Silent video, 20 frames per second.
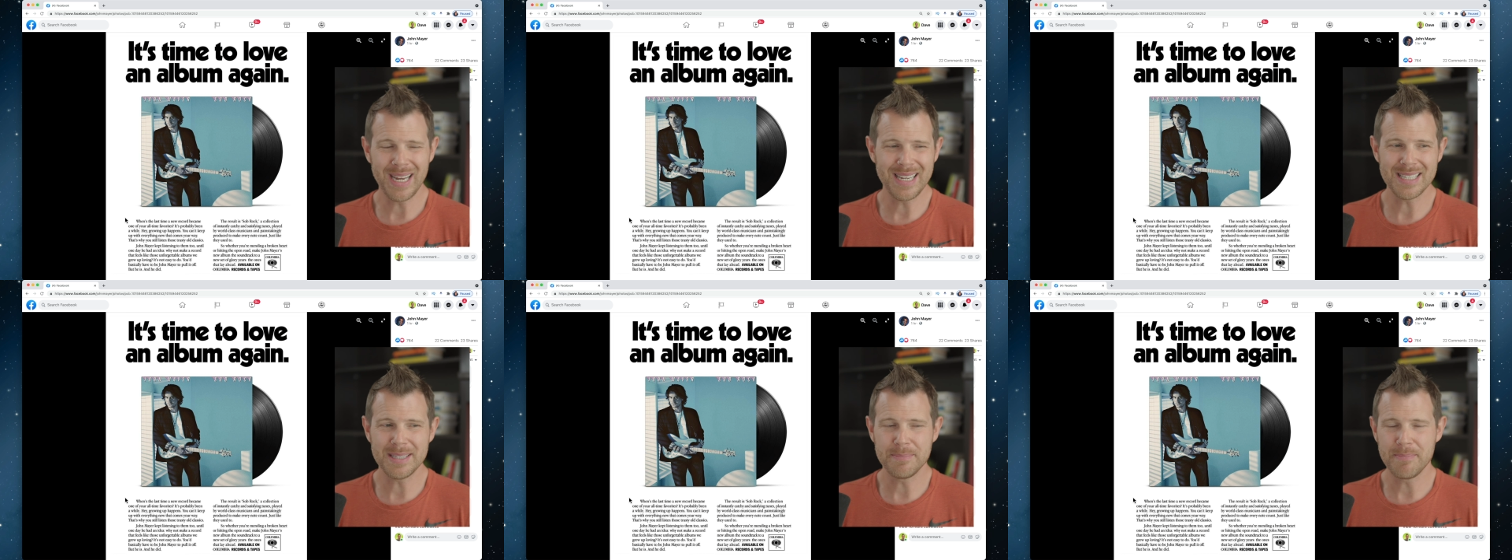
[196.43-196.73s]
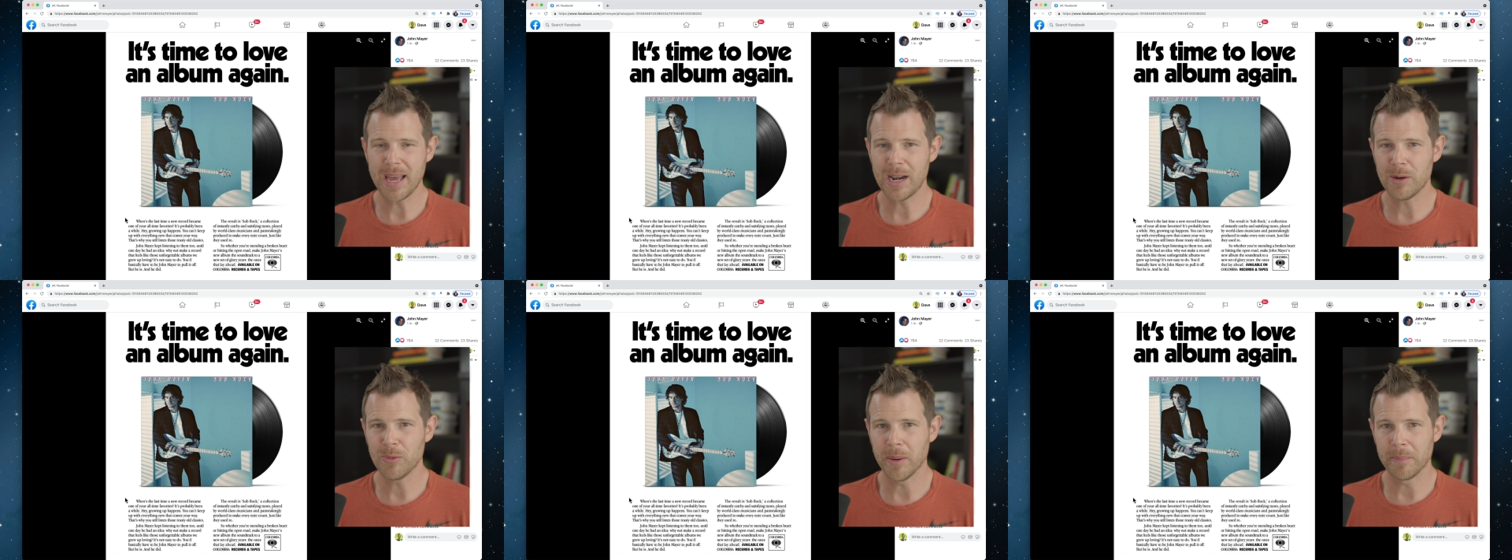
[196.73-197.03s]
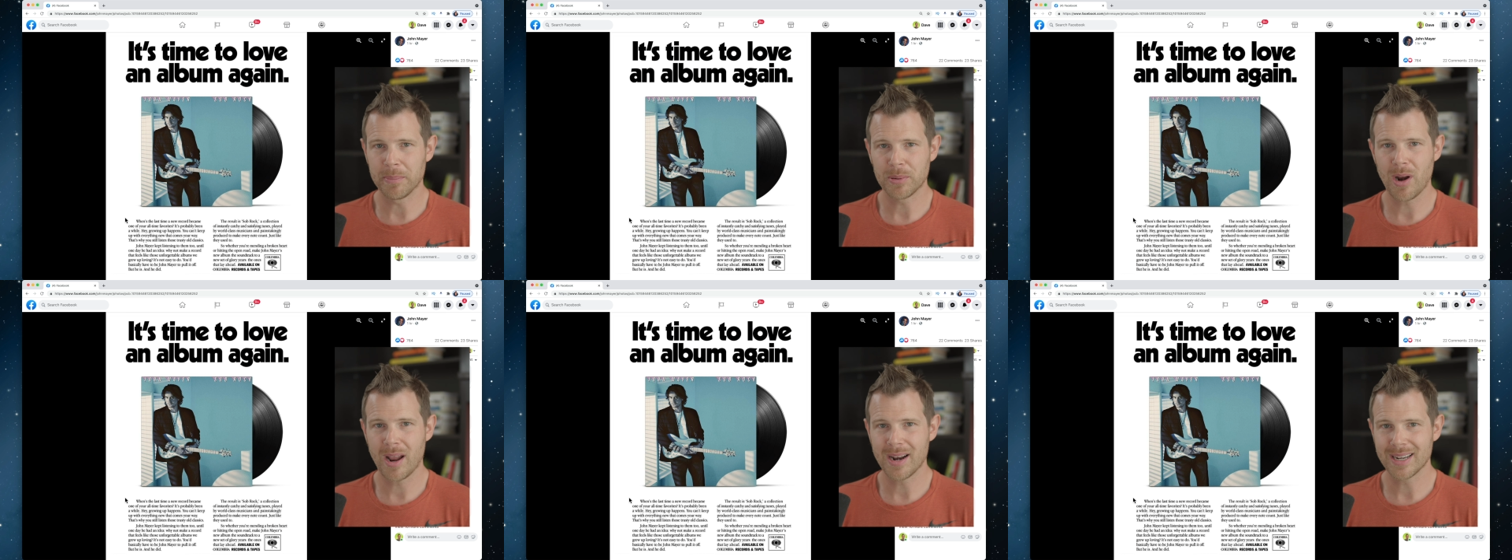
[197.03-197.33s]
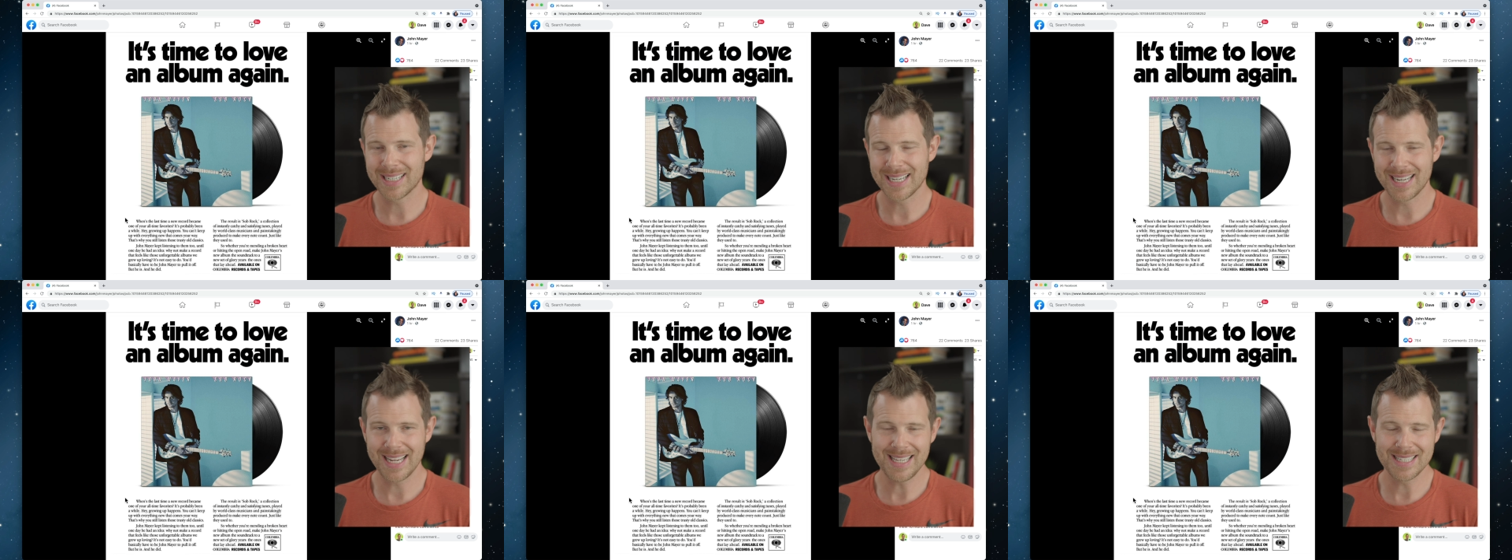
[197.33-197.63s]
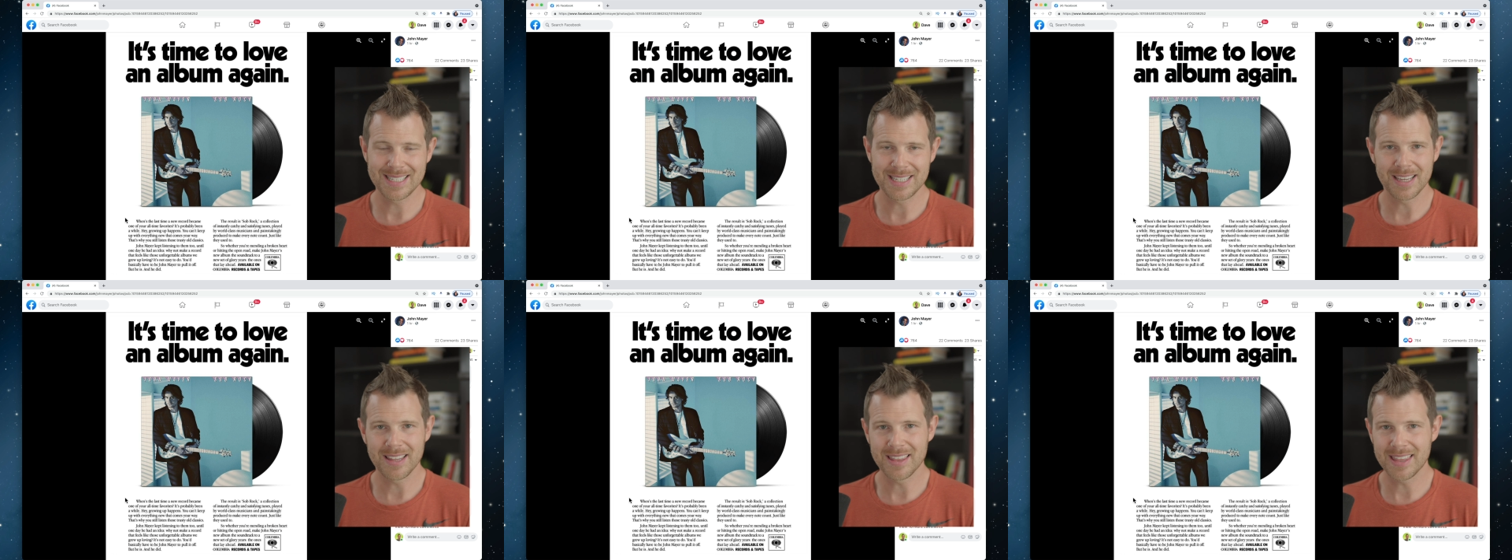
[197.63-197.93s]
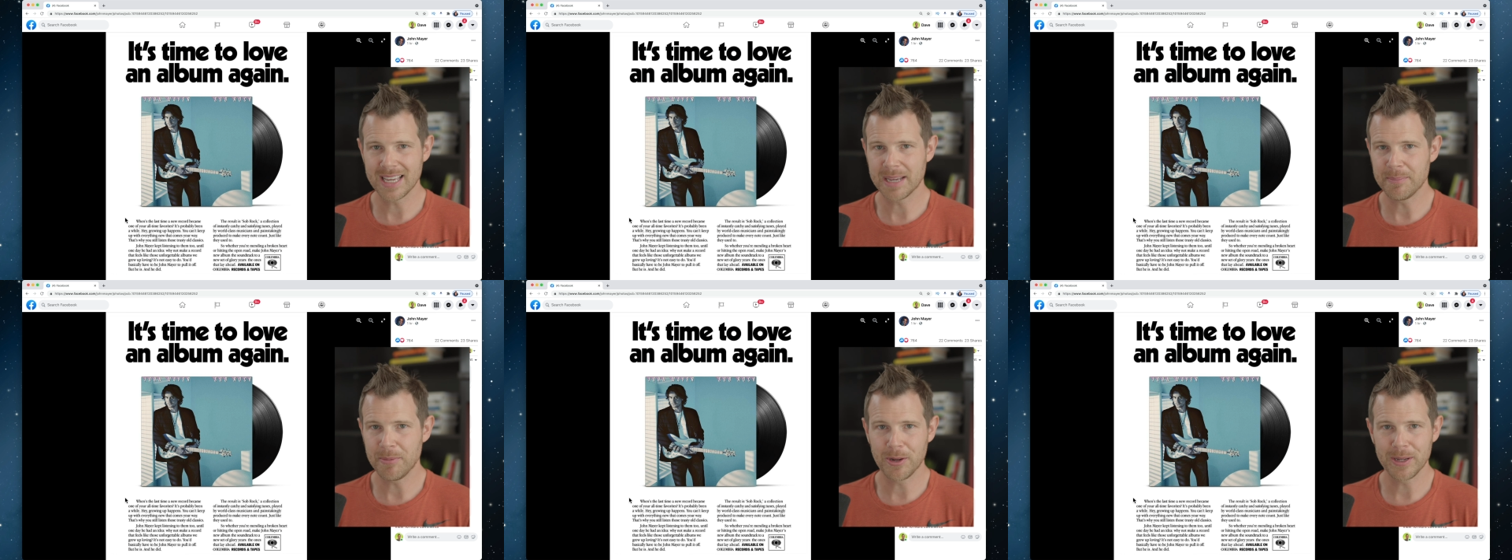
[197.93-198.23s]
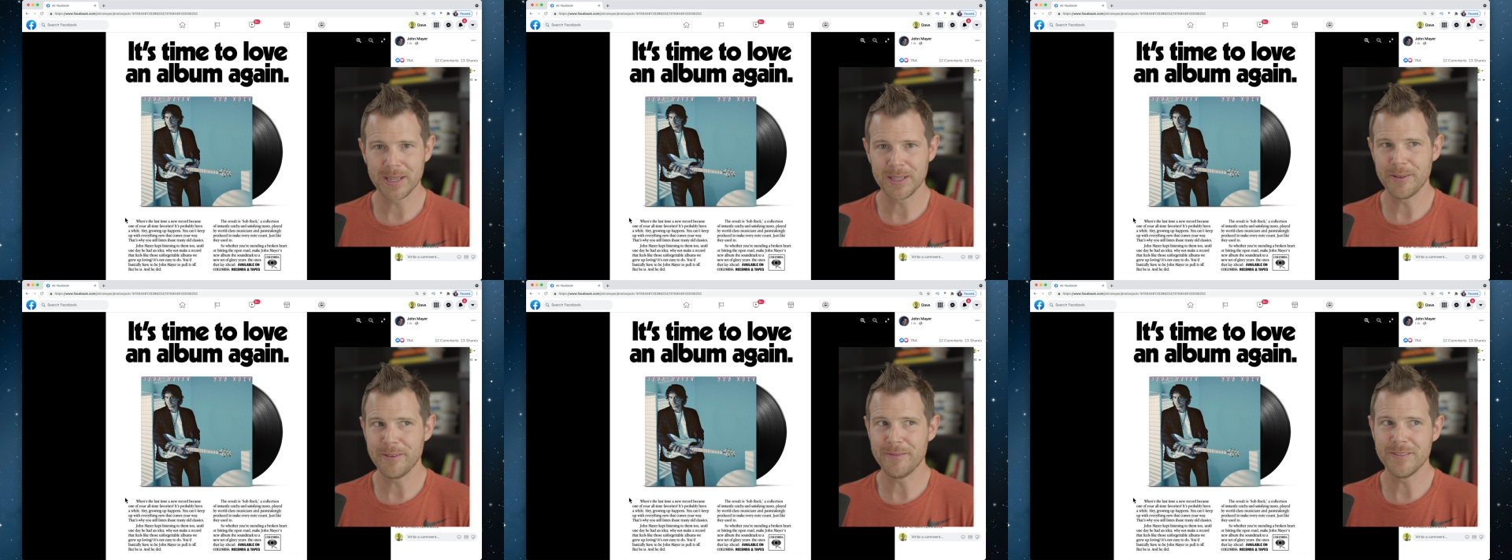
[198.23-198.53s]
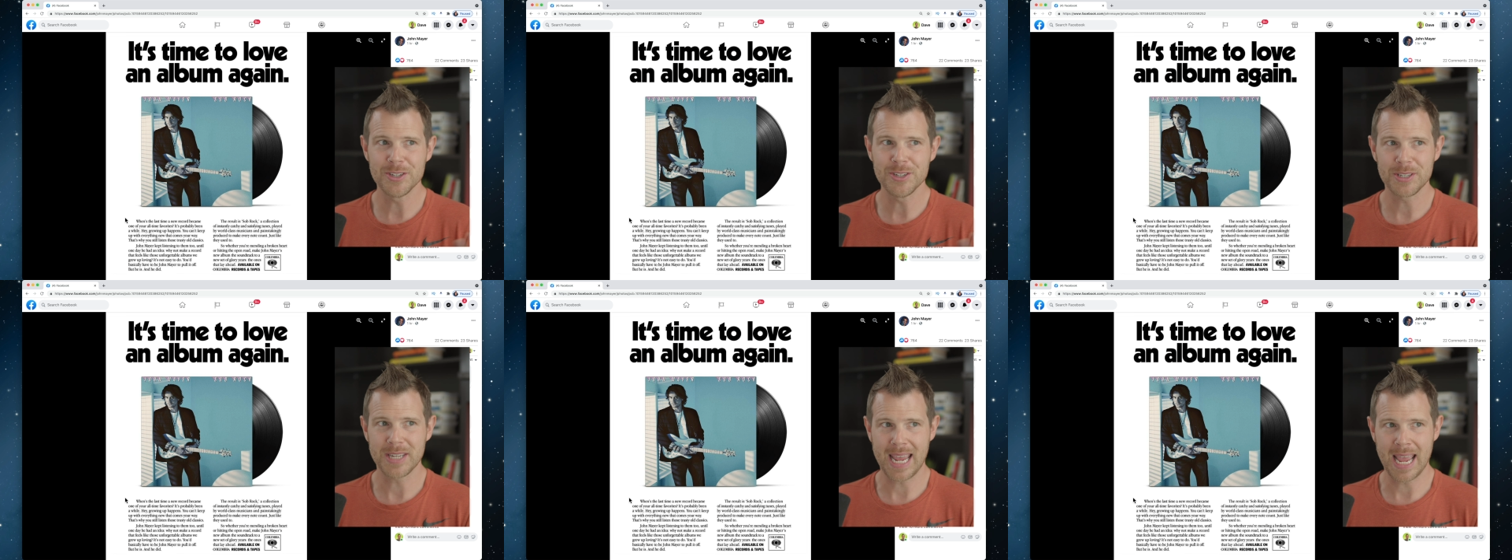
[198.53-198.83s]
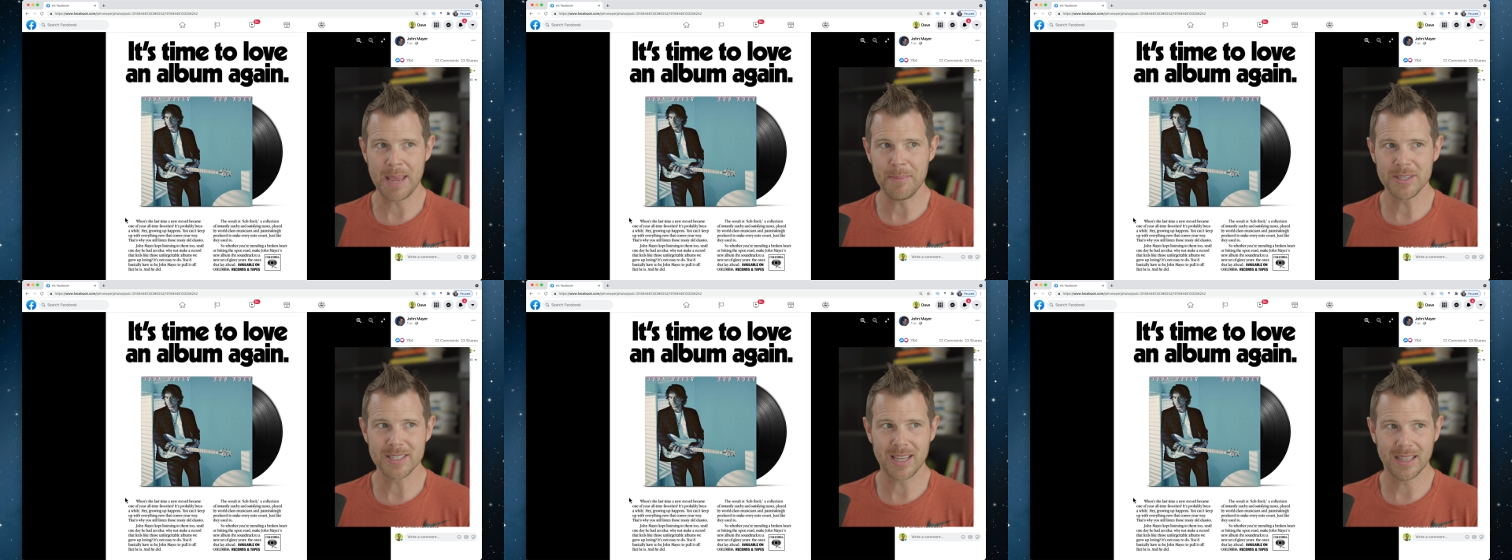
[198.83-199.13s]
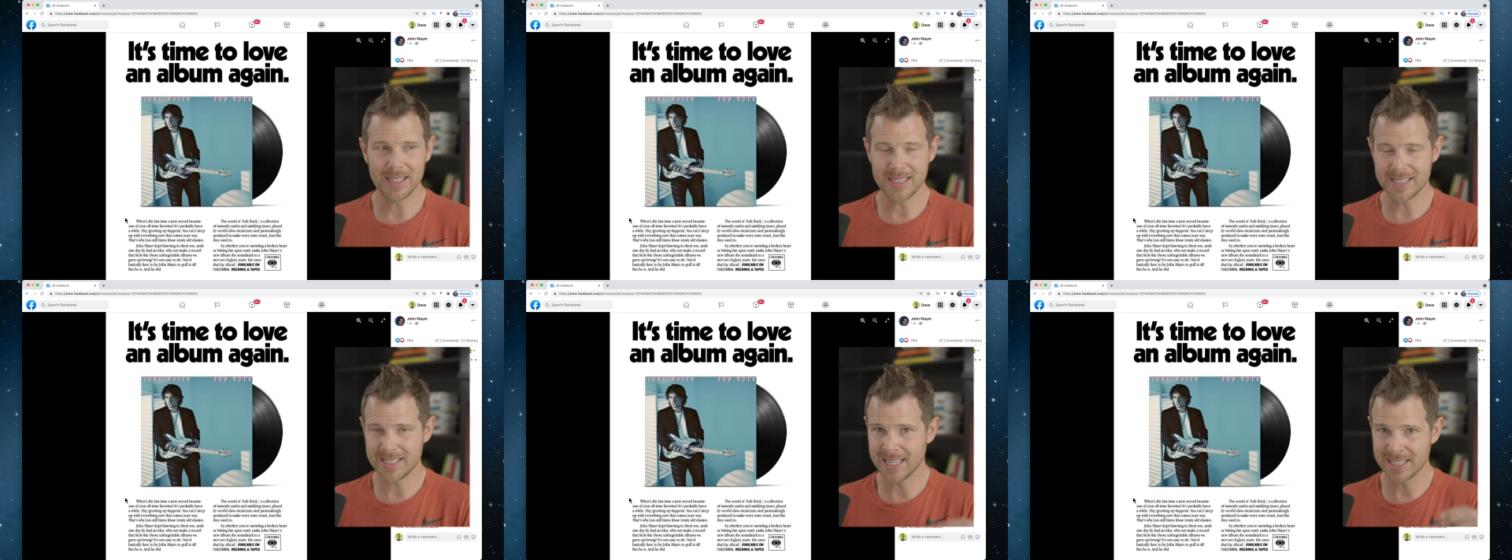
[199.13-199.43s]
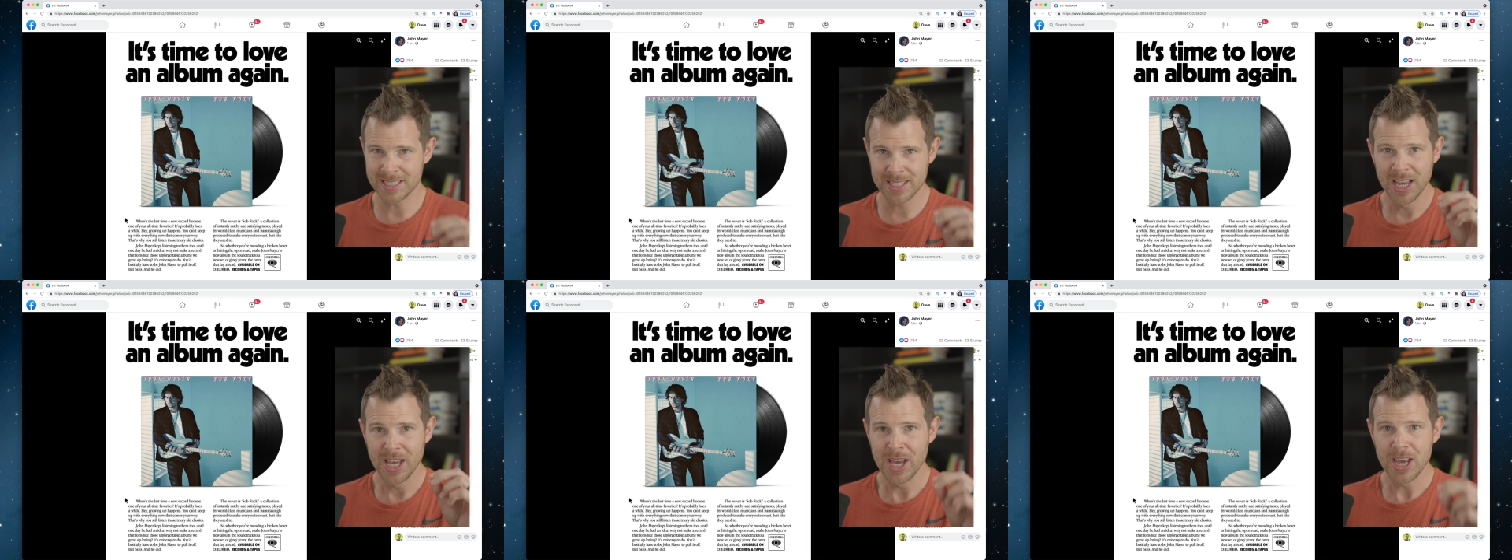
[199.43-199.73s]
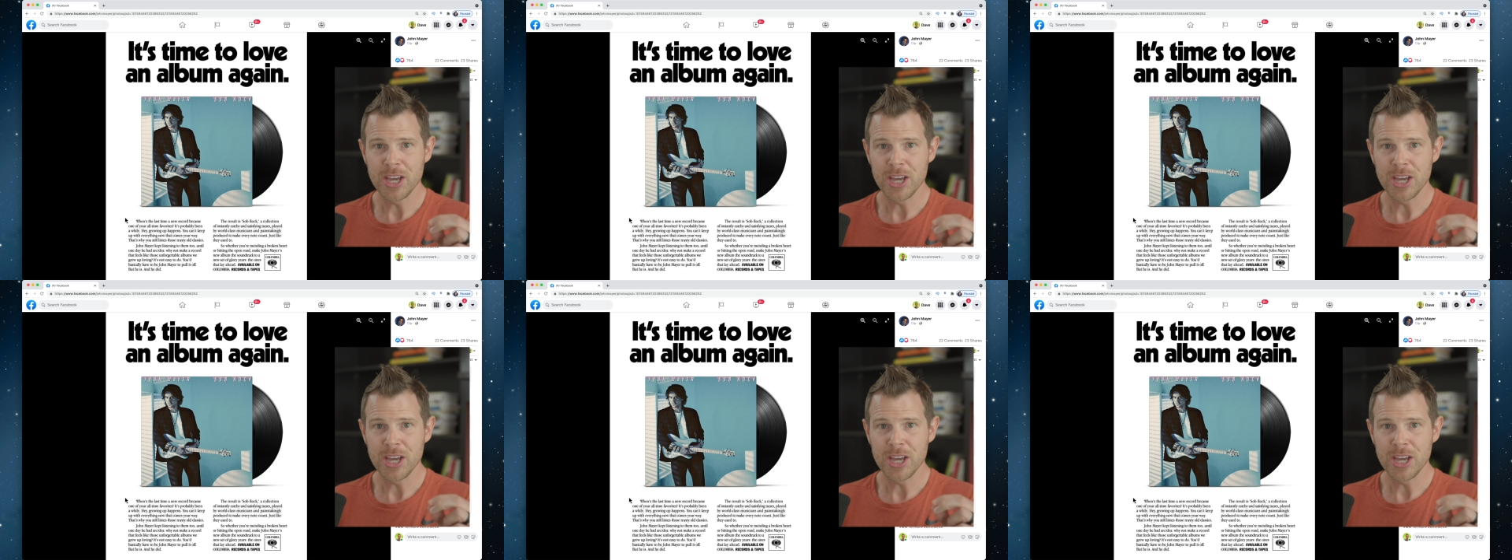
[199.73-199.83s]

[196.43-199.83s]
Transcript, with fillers: It doesn't matter what product it is. You can think about you know, even just Amazon listings.